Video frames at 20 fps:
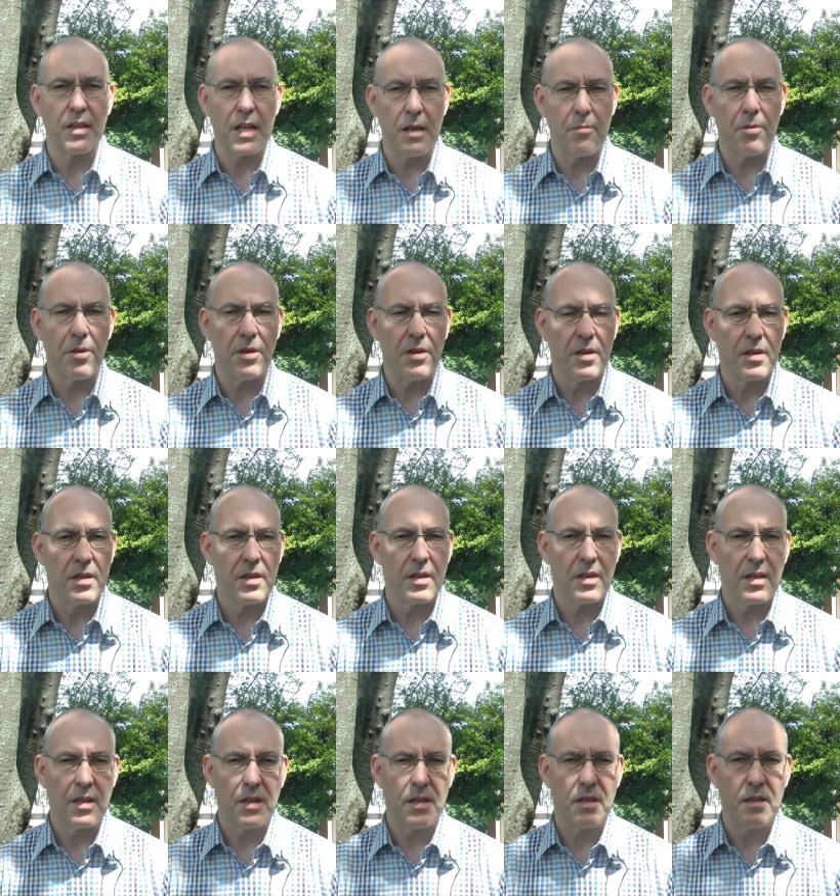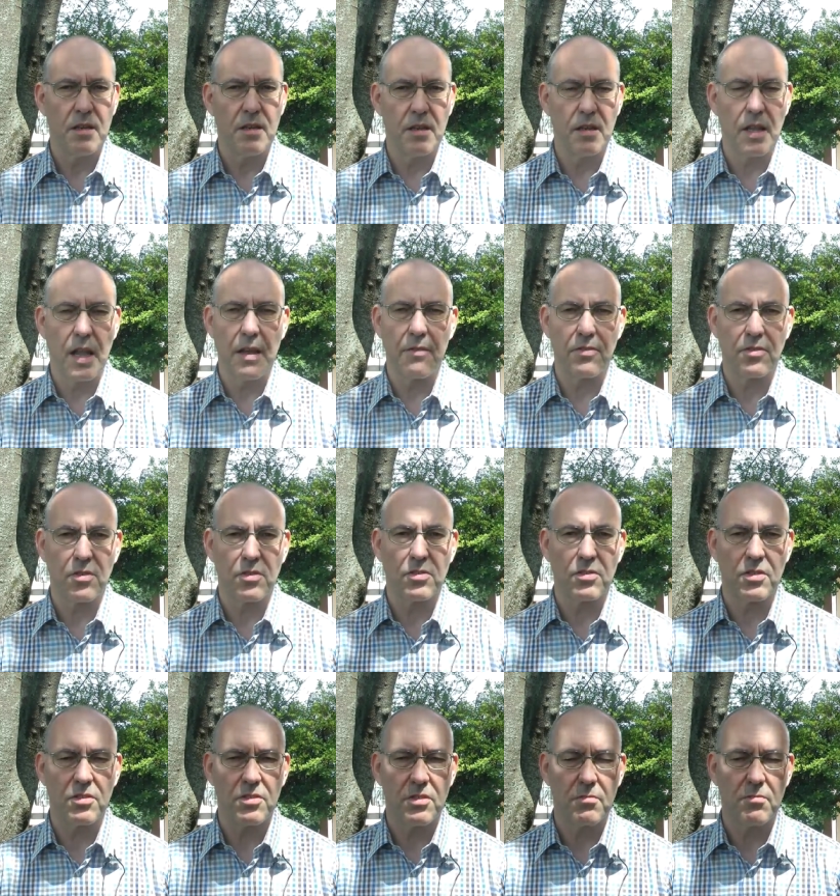labour in
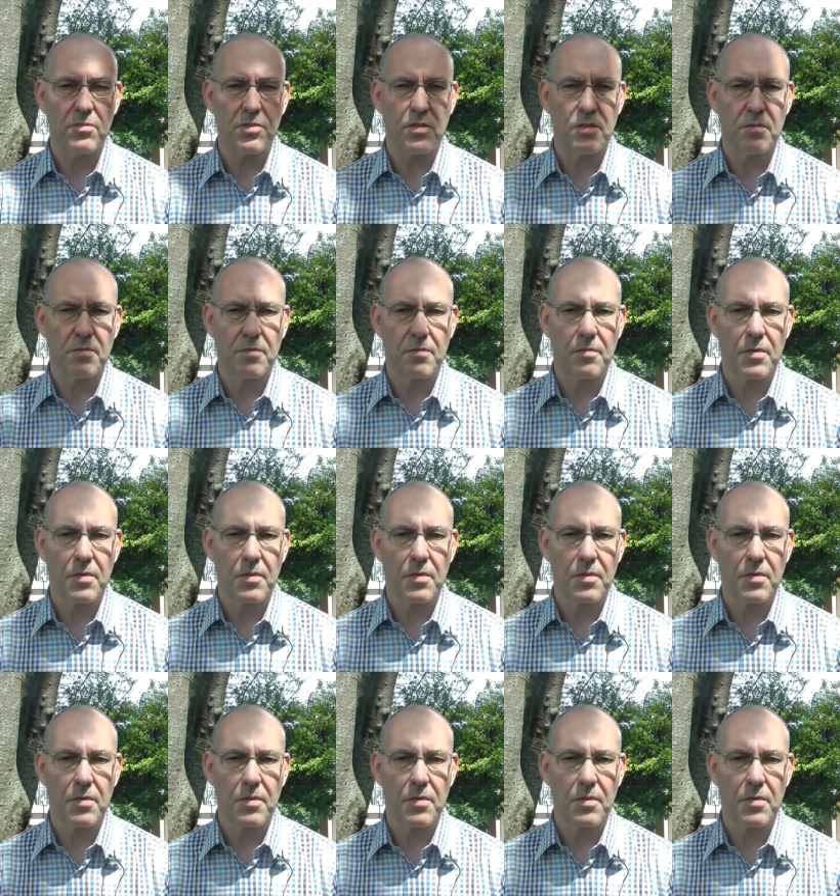livestock systems.